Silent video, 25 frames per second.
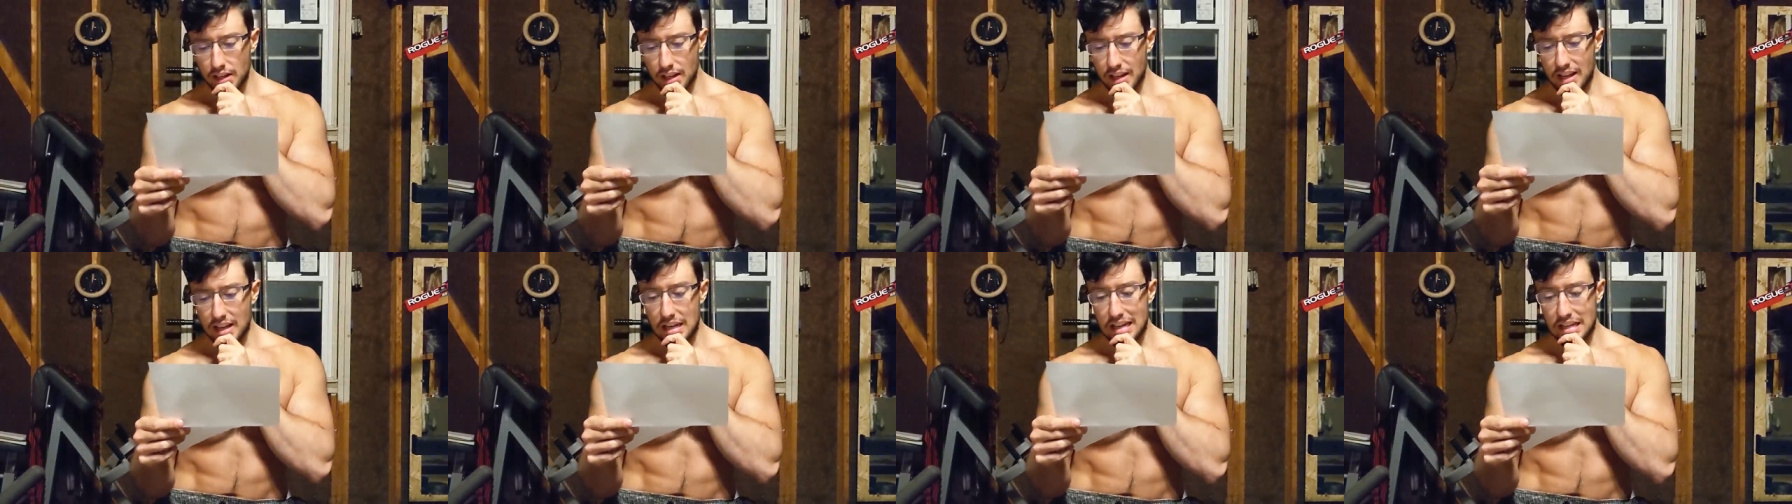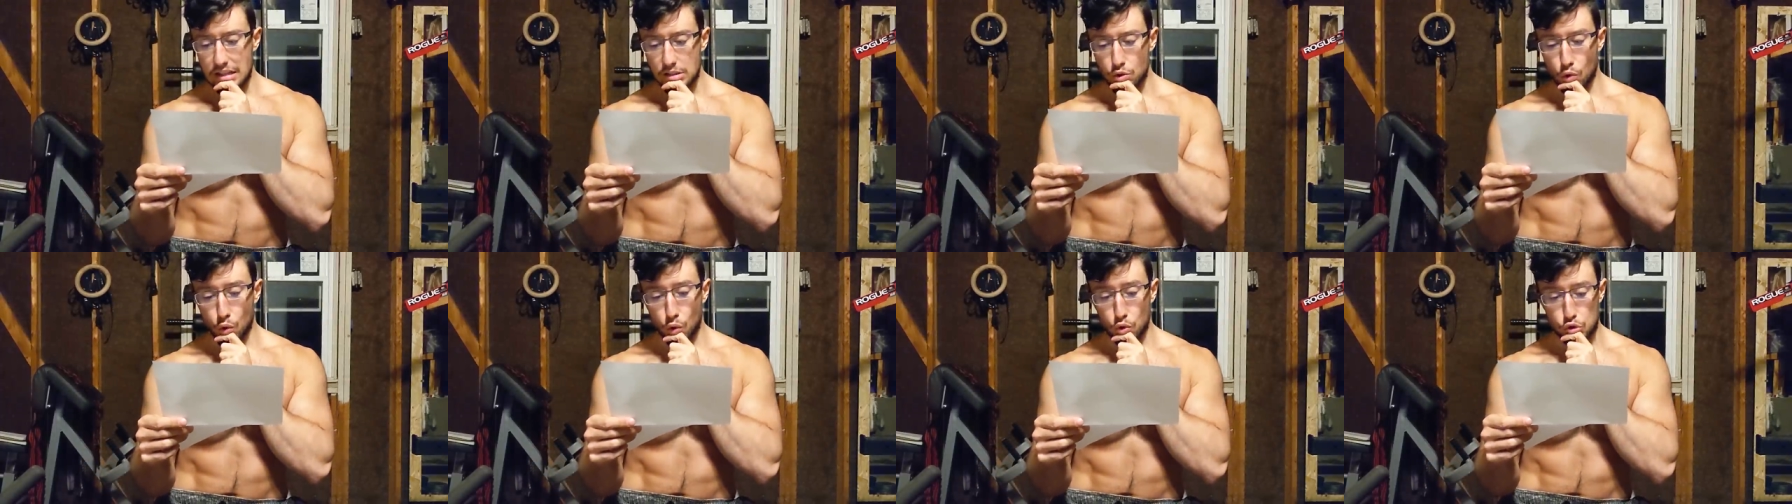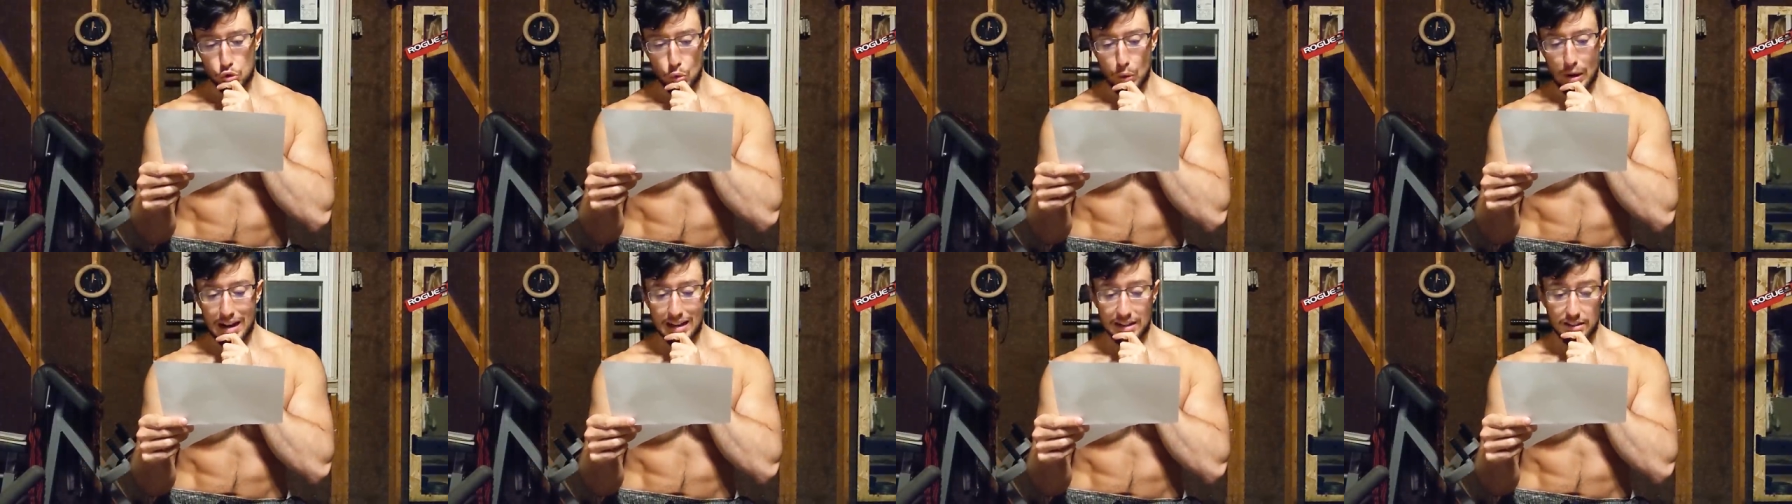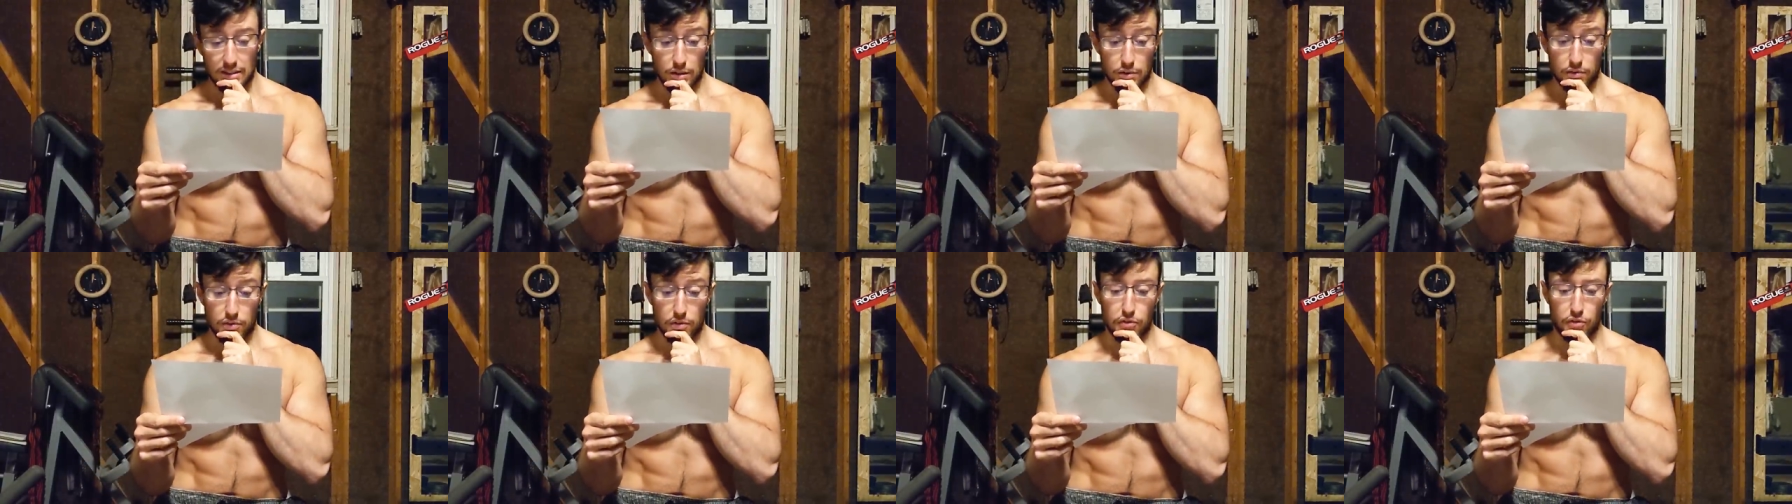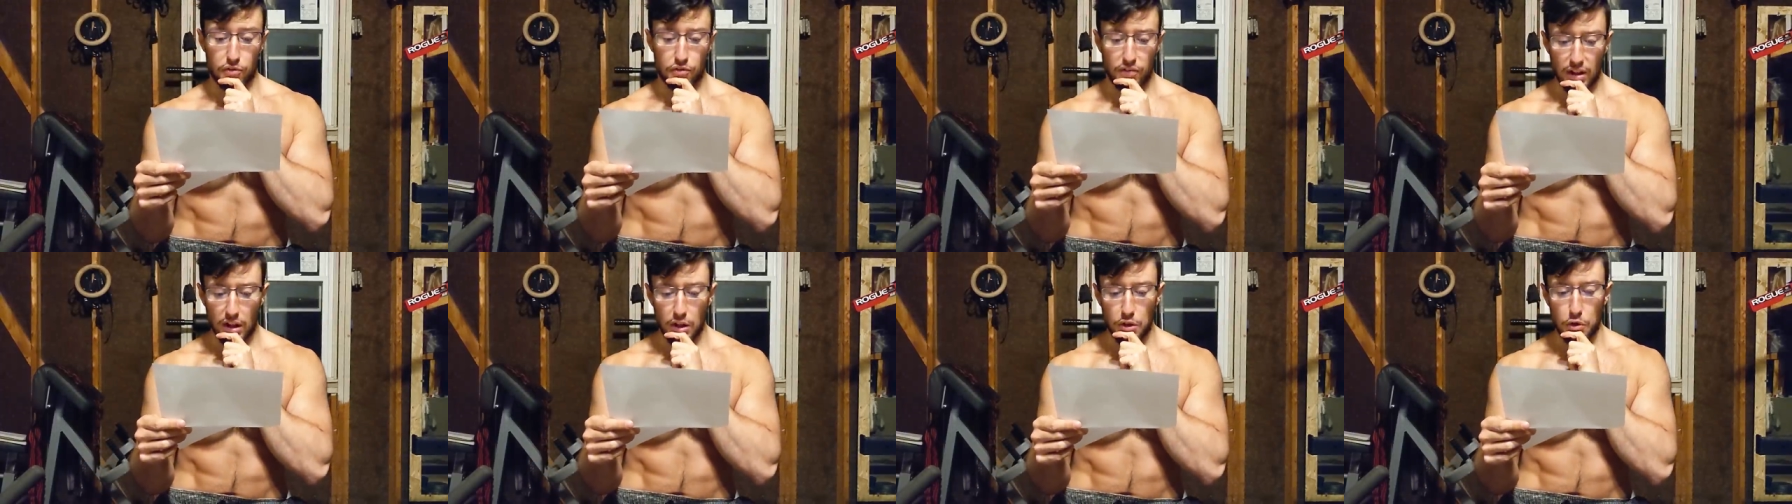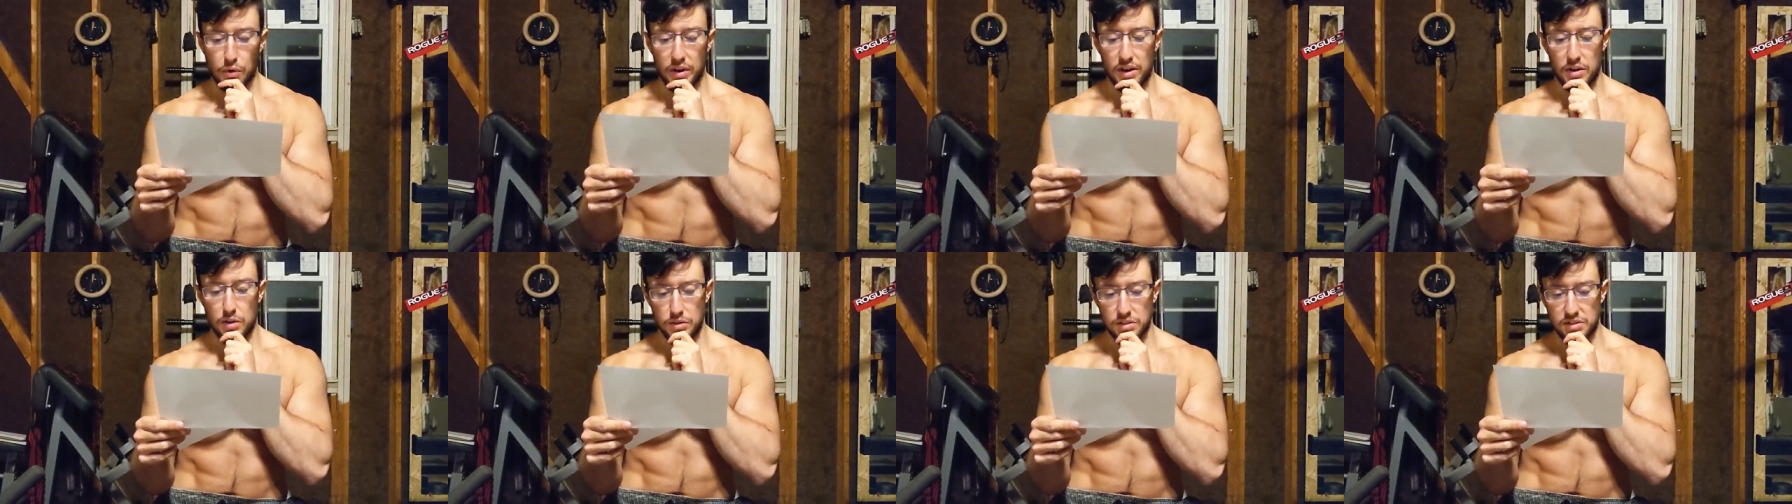And it's also active
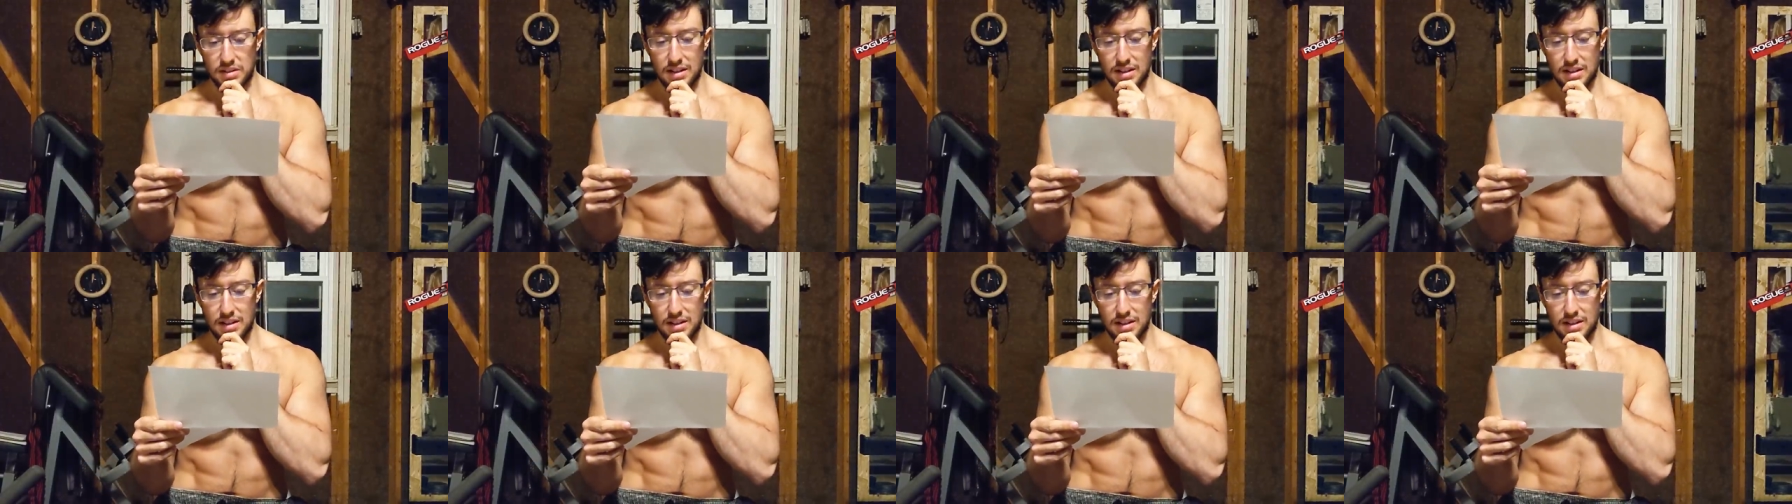failure in a